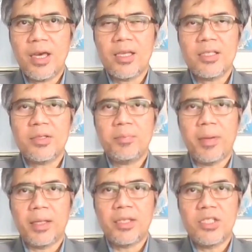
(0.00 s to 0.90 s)
guests,
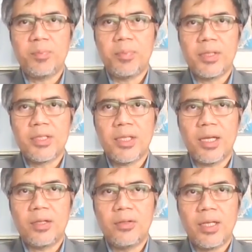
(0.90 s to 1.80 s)
participants,
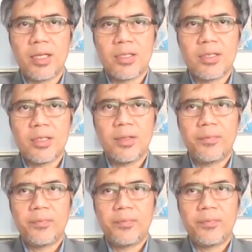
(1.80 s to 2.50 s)
and colleagues.